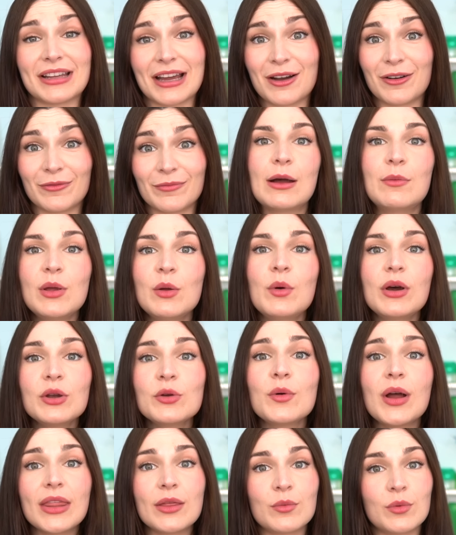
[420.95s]
now. And we wonder
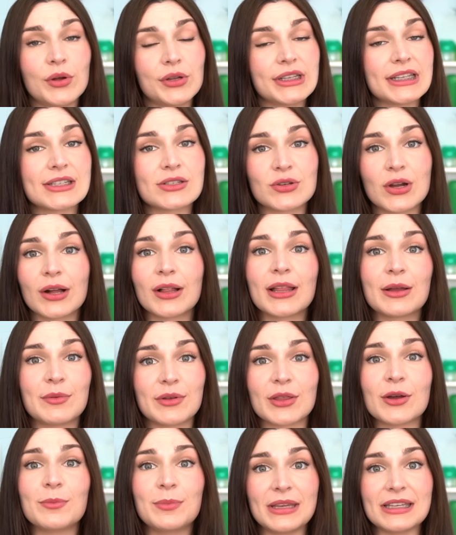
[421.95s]
why the world is struggling
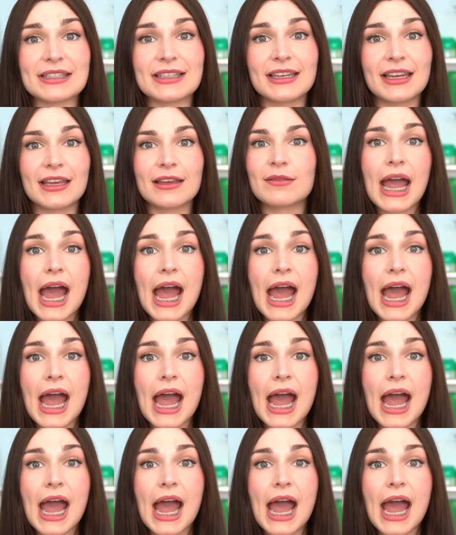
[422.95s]
with obesity.